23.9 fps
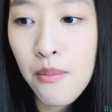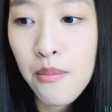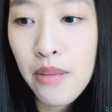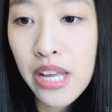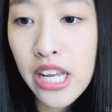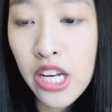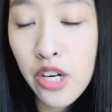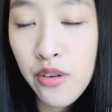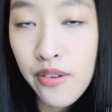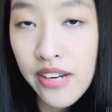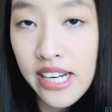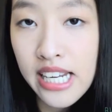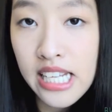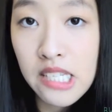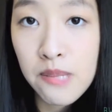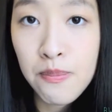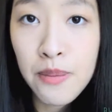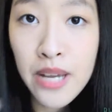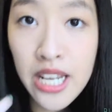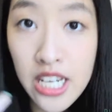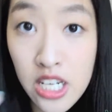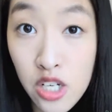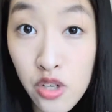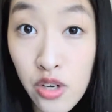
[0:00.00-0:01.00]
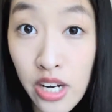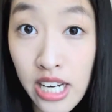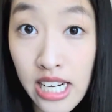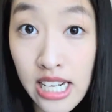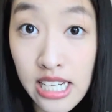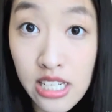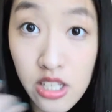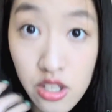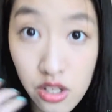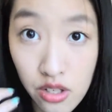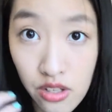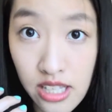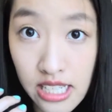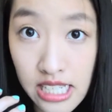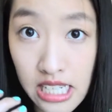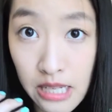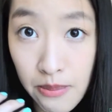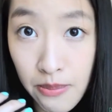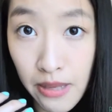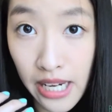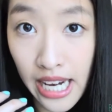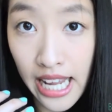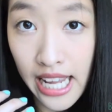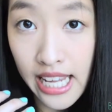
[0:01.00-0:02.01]
ingredients penetrate into the
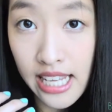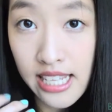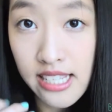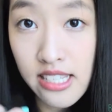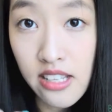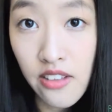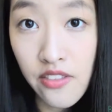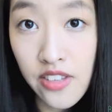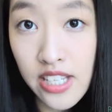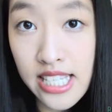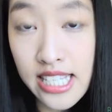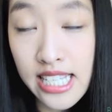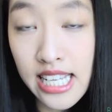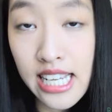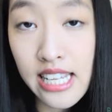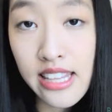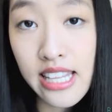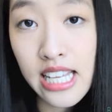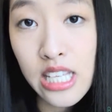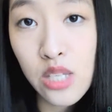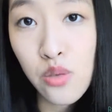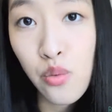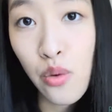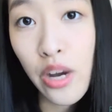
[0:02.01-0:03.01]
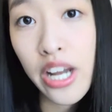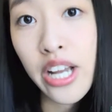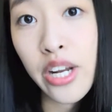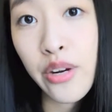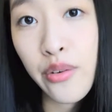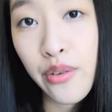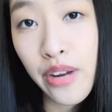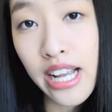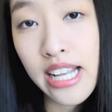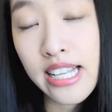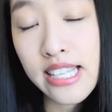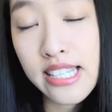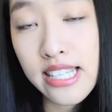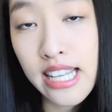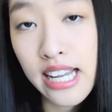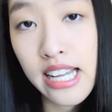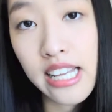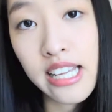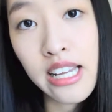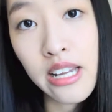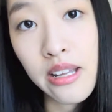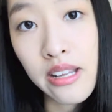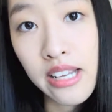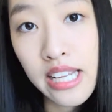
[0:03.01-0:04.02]
deeper layers of the skin. That's why it creates
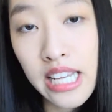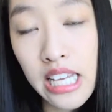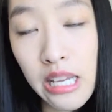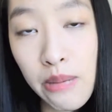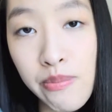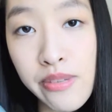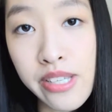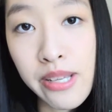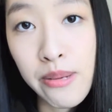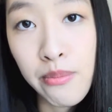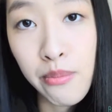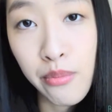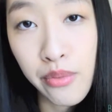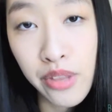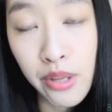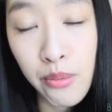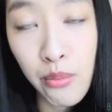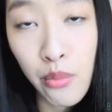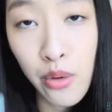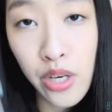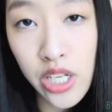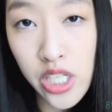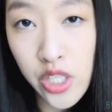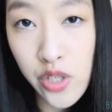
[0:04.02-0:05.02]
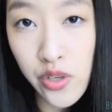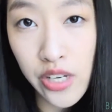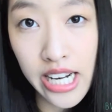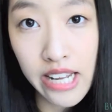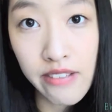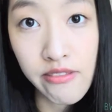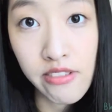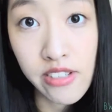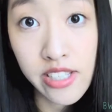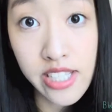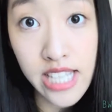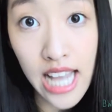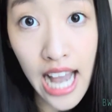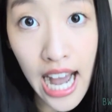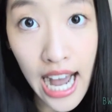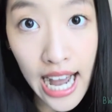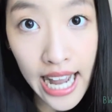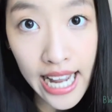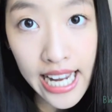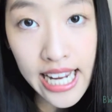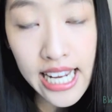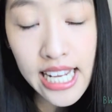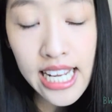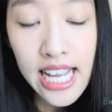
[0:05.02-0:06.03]
it keeps the moisture levels
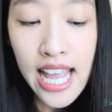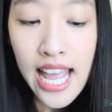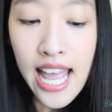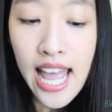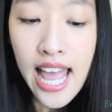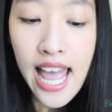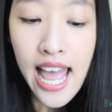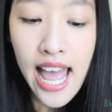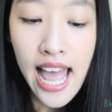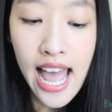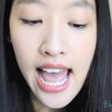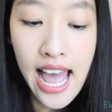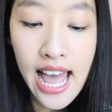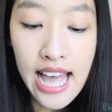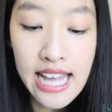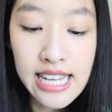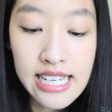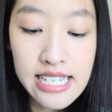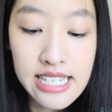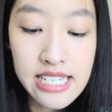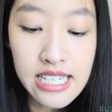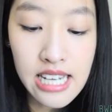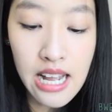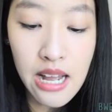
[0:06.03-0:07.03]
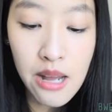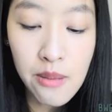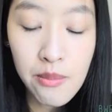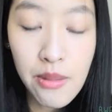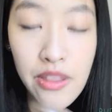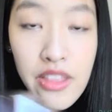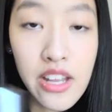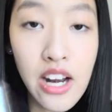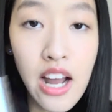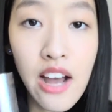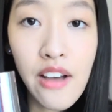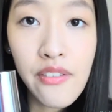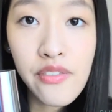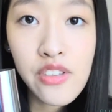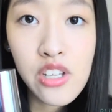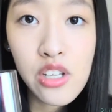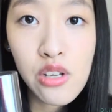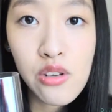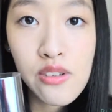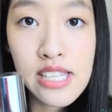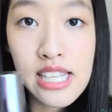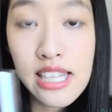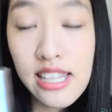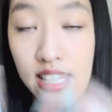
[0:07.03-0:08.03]
high. And then after
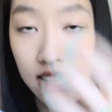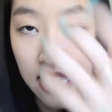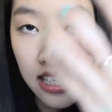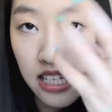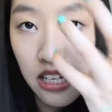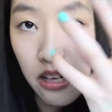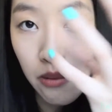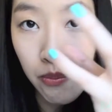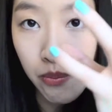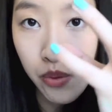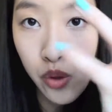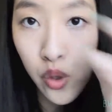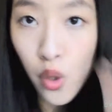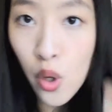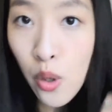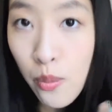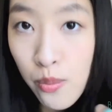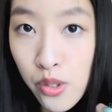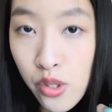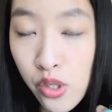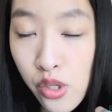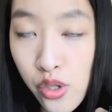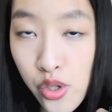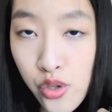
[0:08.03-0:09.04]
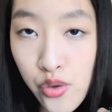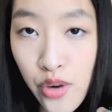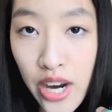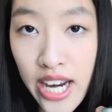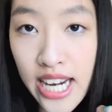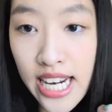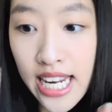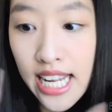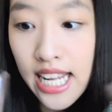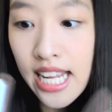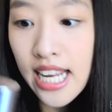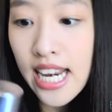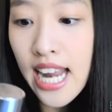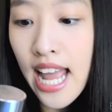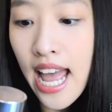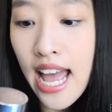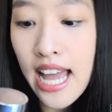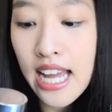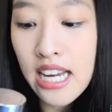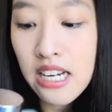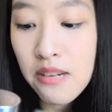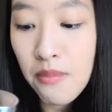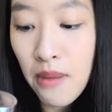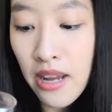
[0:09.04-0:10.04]
using this, it absorbed straight in,
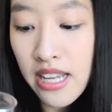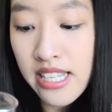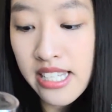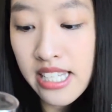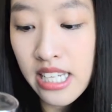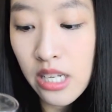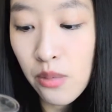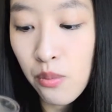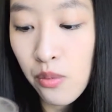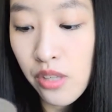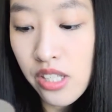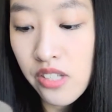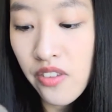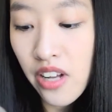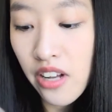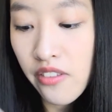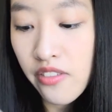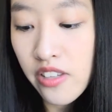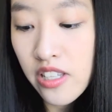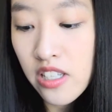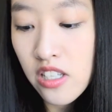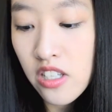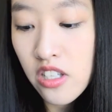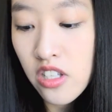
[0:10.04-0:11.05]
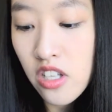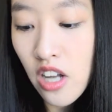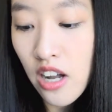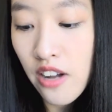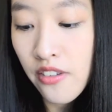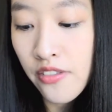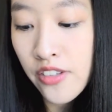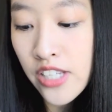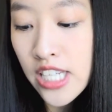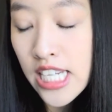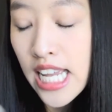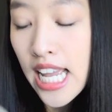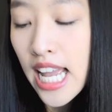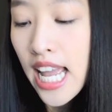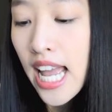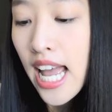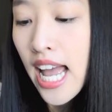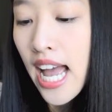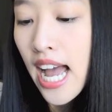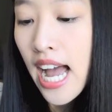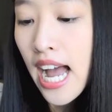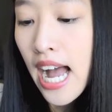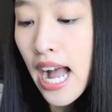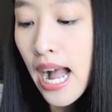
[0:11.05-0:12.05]
and my skin was velvet soft.
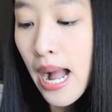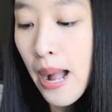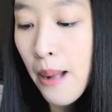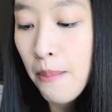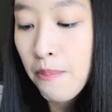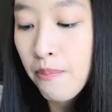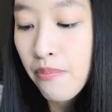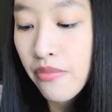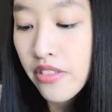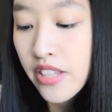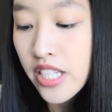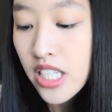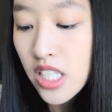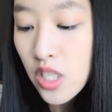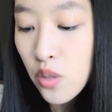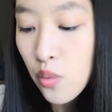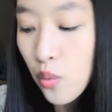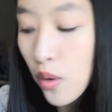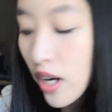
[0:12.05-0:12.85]
This